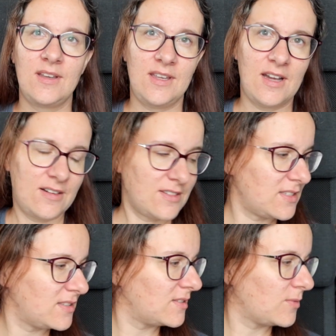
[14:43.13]

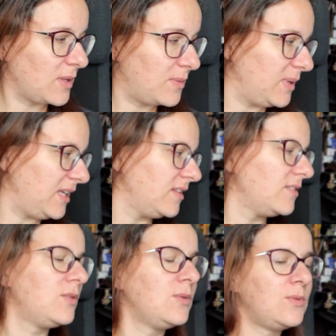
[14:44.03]
yarns with me
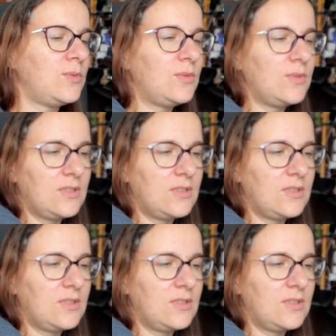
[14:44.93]
to